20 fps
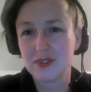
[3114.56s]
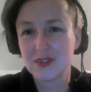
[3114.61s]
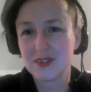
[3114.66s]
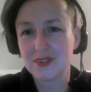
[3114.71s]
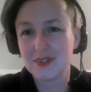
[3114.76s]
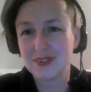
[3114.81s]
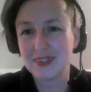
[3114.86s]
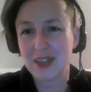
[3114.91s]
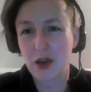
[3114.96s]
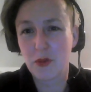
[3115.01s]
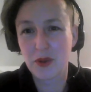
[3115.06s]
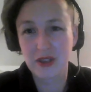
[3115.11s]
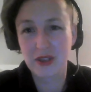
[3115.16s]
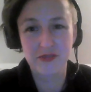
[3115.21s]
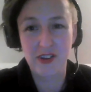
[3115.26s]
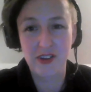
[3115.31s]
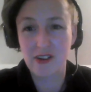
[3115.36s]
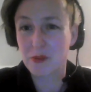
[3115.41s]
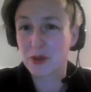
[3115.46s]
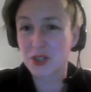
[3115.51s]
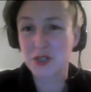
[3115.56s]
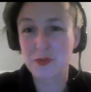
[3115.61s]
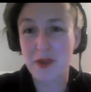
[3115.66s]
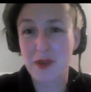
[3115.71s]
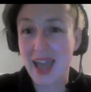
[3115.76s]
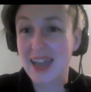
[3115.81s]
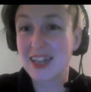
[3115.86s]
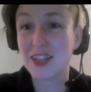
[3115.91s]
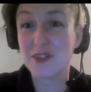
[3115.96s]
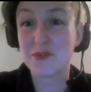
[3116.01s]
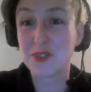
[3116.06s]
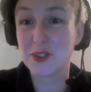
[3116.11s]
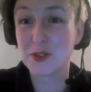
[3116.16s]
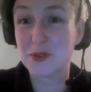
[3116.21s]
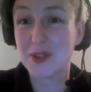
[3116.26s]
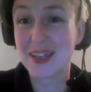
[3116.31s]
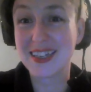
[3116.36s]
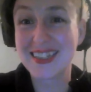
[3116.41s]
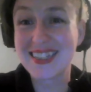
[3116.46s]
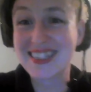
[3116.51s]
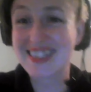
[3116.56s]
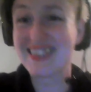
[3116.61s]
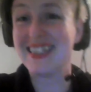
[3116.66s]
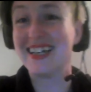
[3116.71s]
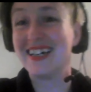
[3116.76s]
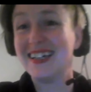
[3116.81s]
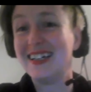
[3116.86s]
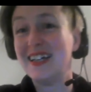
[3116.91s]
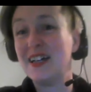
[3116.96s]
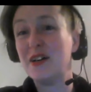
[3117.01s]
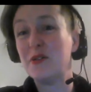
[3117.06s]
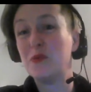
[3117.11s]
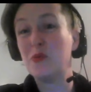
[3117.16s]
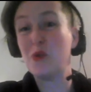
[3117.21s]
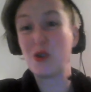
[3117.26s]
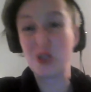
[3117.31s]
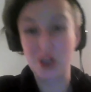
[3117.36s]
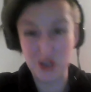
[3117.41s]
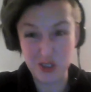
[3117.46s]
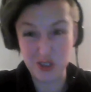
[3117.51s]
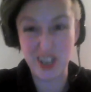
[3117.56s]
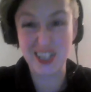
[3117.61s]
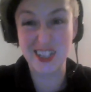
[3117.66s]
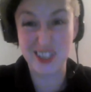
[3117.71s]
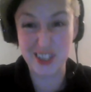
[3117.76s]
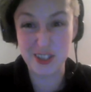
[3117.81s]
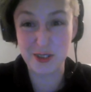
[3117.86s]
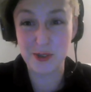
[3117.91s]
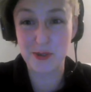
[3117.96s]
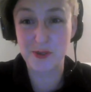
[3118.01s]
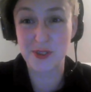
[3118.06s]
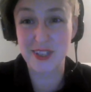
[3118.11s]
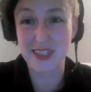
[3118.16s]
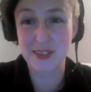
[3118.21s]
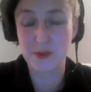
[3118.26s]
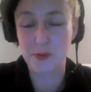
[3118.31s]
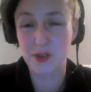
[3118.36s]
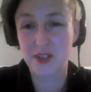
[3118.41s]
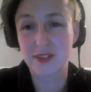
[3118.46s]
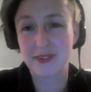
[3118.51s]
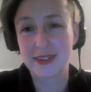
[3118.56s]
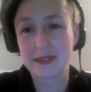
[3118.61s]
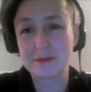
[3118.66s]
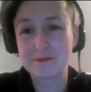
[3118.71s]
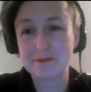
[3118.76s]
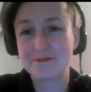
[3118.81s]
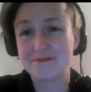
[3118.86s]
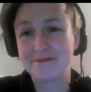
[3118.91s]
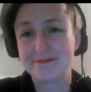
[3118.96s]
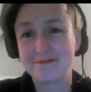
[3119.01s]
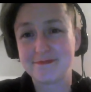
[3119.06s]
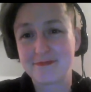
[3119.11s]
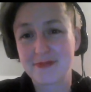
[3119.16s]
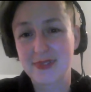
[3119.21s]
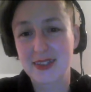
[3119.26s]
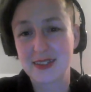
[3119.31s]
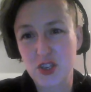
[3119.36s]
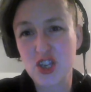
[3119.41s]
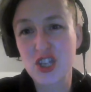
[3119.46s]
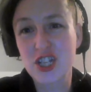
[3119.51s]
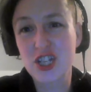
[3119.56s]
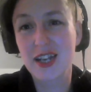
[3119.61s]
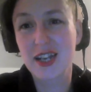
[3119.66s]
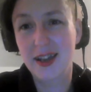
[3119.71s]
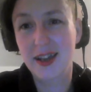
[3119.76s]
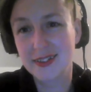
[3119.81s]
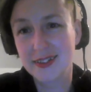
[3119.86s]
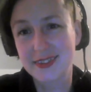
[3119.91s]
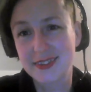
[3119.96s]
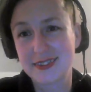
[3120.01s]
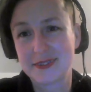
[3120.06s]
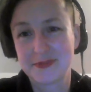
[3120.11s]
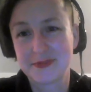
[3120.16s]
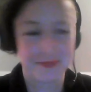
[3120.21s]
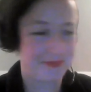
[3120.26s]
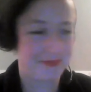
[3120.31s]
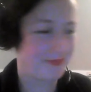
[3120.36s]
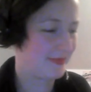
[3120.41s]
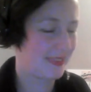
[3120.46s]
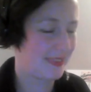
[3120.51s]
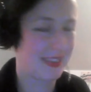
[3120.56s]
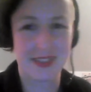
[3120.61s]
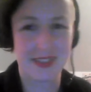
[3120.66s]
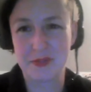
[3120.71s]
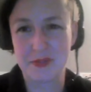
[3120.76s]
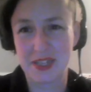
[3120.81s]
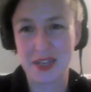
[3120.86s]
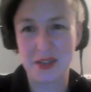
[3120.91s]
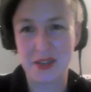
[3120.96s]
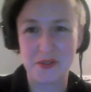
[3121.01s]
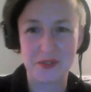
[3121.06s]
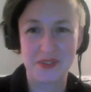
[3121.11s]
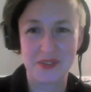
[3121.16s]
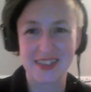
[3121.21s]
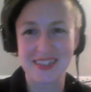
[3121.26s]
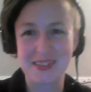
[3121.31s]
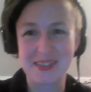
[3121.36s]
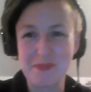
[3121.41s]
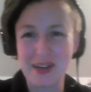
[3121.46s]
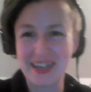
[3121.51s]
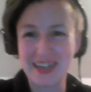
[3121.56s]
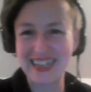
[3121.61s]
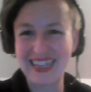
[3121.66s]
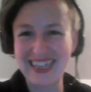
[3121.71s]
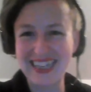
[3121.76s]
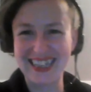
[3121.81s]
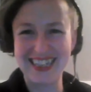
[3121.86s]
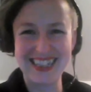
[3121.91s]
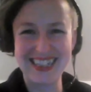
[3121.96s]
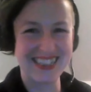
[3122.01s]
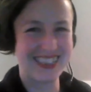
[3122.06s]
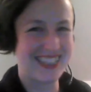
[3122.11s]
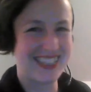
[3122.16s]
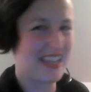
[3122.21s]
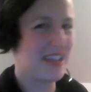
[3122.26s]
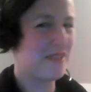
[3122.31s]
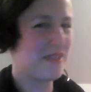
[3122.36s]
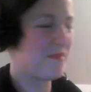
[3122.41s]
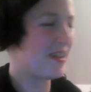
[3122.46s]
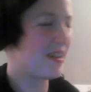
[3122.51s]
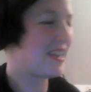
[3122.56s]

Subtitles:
knowing very much about any of you, is that what you're trying to do is worth it. Good luck. There we go. That's my